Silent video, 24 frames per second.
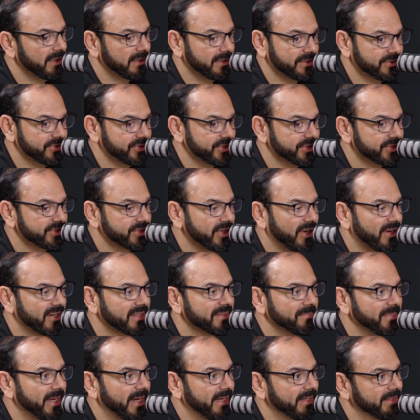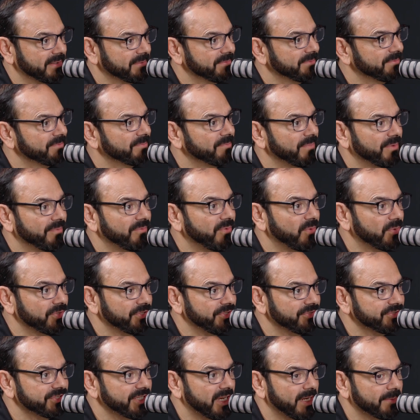let's just talk about it before
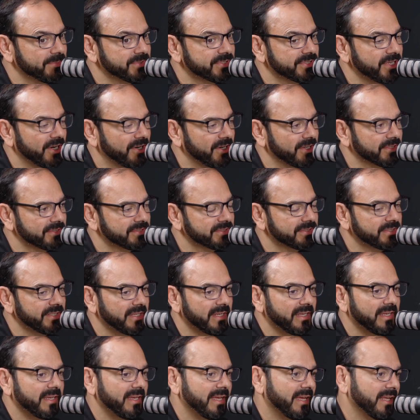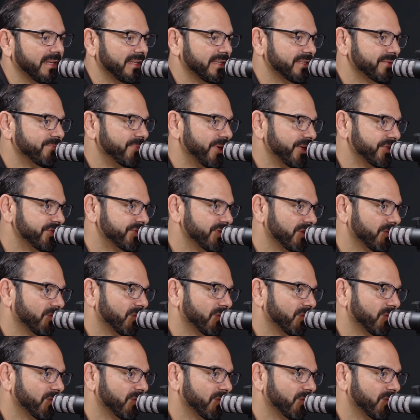your job starts, and let's make sure